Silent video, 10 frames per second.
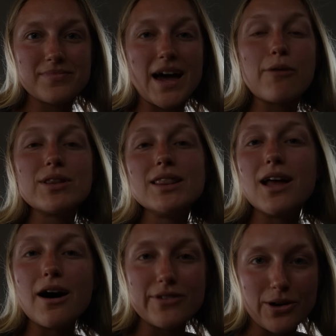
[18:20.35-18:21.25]
I would
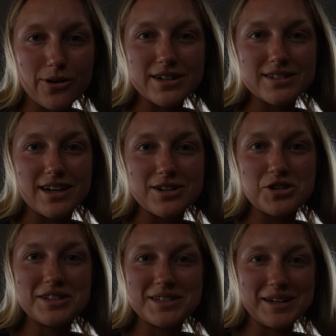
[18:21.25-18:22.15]
love an
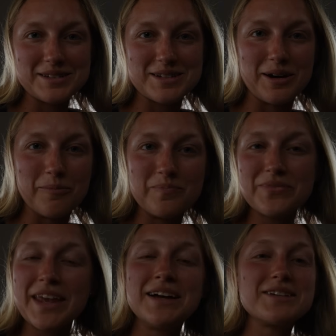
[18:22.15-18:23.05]
organization system.
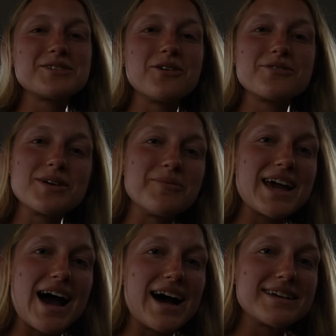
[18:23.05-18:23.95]
So if
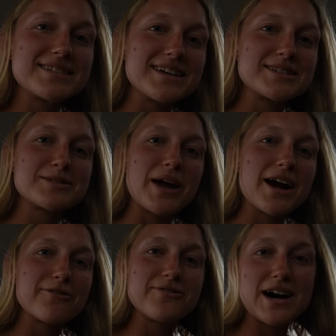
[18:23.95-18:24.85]
somebody has a
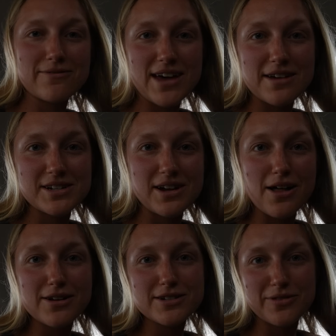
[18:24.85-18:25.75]
spare
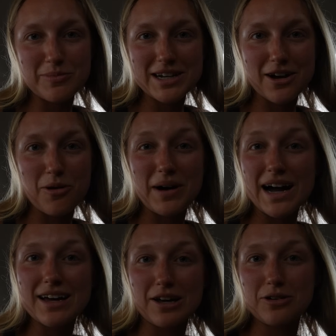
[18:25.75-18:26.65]
$5,000 for me to go
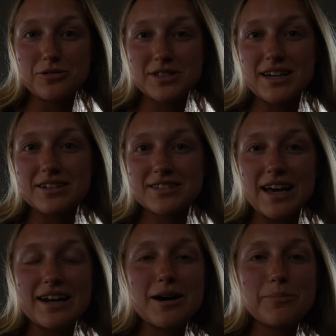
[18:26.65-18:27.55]
buy a Goose Gear
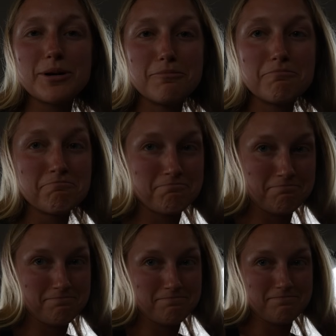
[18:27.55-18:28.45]
setup,
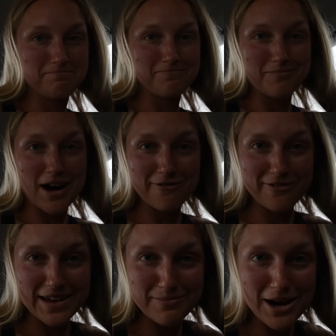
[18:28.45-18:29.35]
my
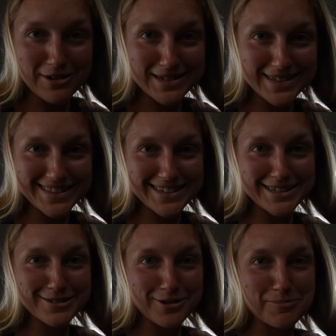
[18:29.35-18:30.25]
Venmo is in the
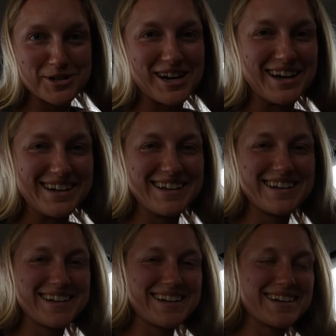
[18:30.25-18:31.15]
description.
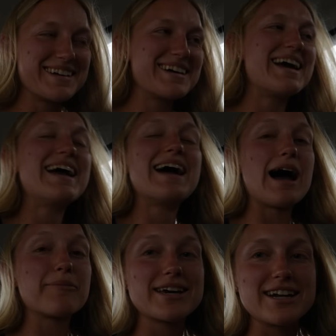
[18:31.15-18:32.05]

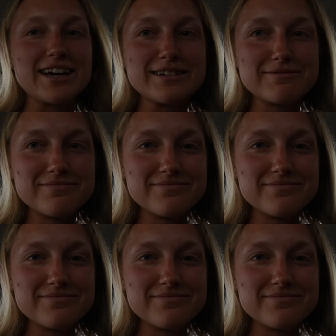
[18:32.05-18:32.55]
I'm kidding.